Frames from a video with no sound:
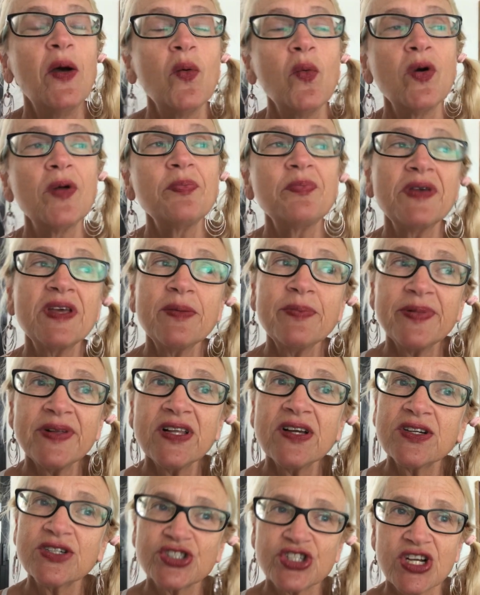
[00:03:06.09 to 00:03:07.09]
When people
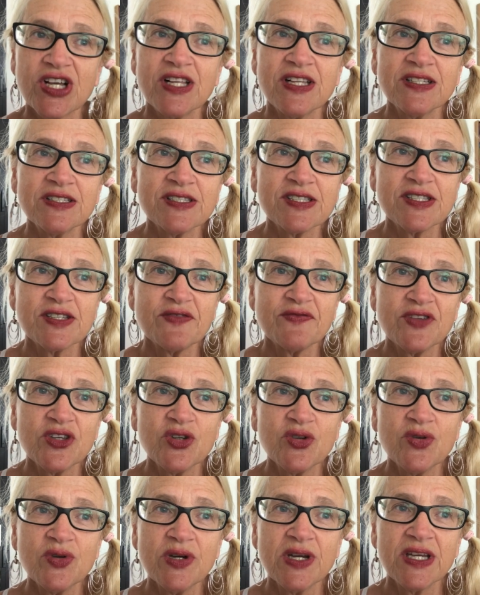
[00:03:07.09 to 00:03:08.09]
are jealous of
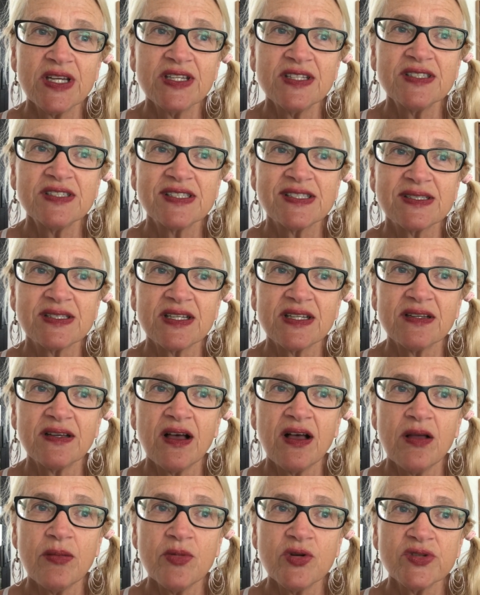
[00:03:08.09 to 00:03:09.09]
you, it's
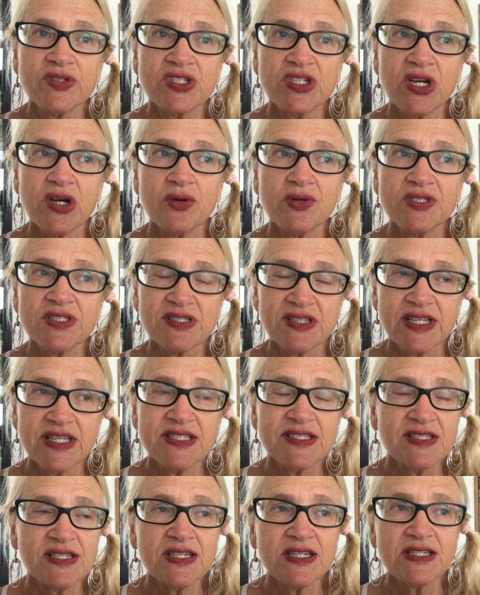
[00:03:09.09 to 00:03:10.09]
almost always
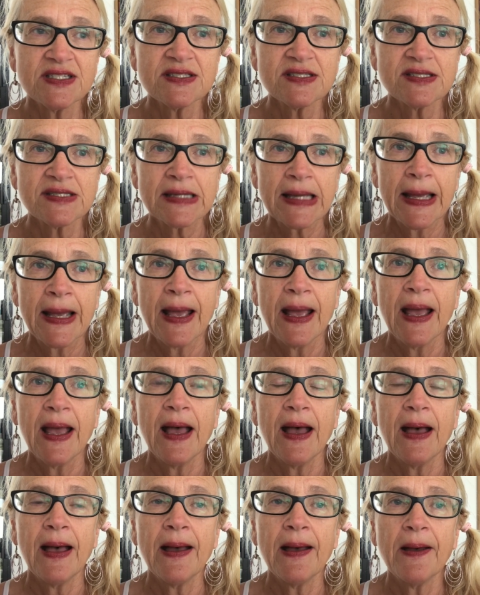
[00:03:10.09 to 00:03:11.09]
laziness.
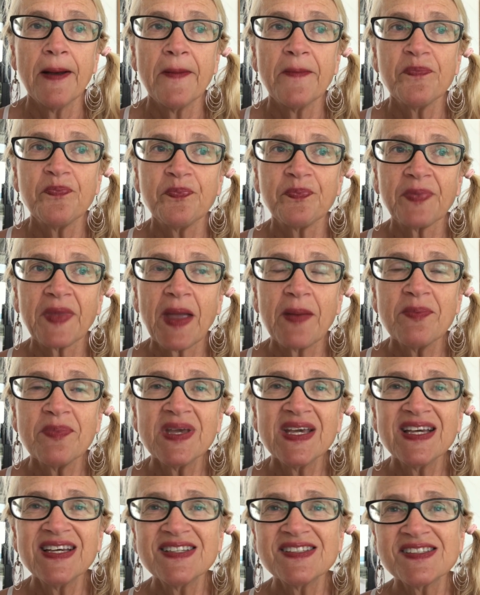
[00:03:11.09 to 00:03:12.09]

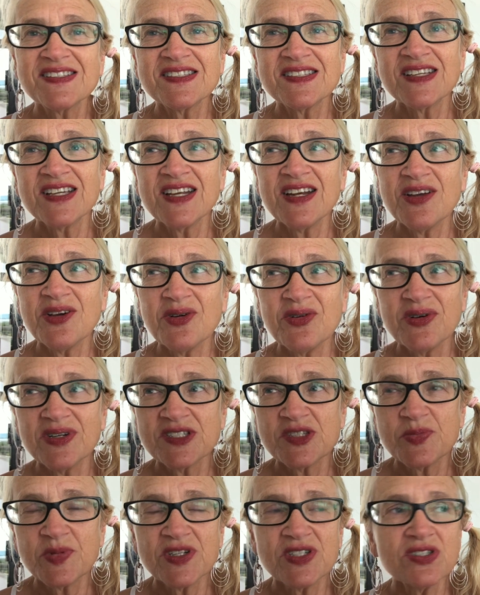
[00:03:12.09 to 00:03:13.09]
Because, you know,
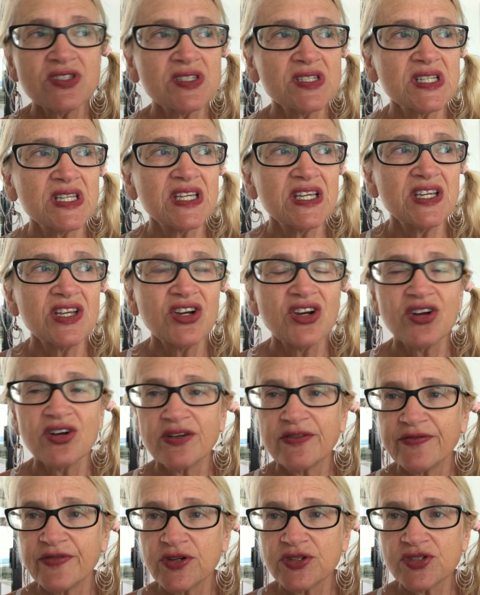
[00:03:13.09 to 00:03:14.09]
especially here
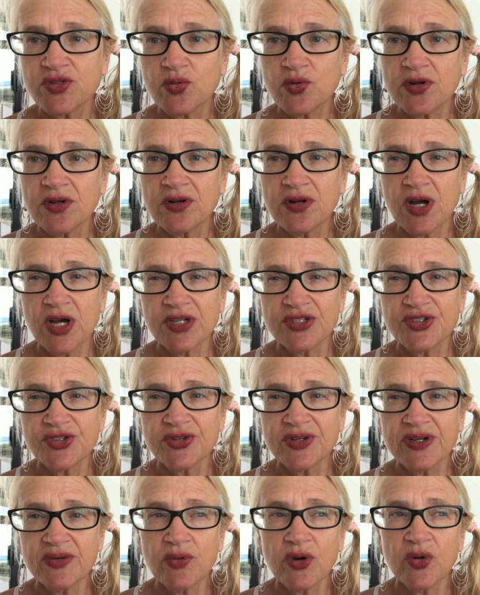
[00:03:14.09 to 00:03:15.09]
in a first world
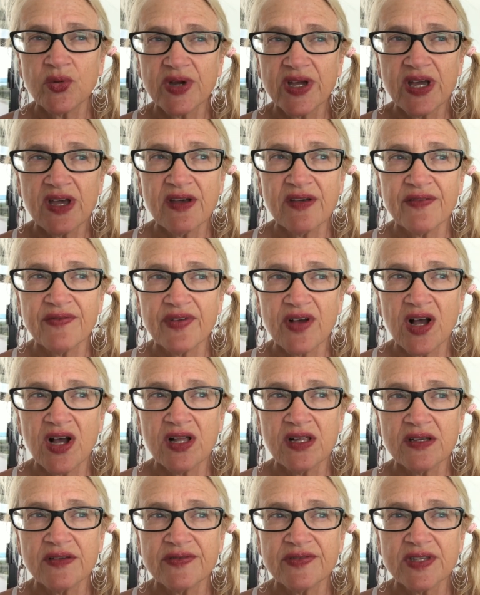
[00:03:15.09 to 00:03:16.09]
country where we have
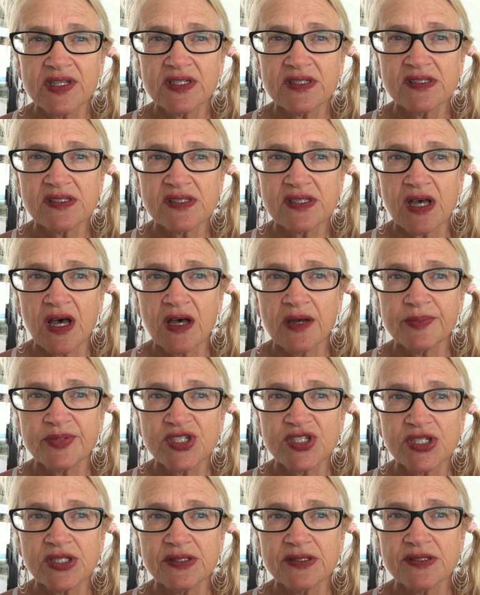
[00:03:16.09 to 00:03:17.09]
all of these
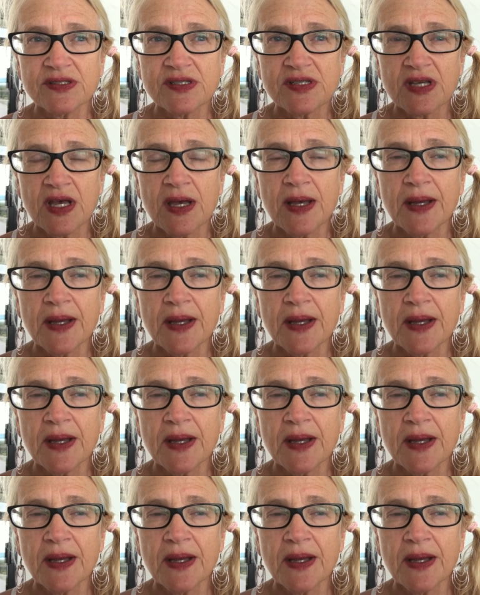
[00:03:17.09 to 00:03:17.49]
options,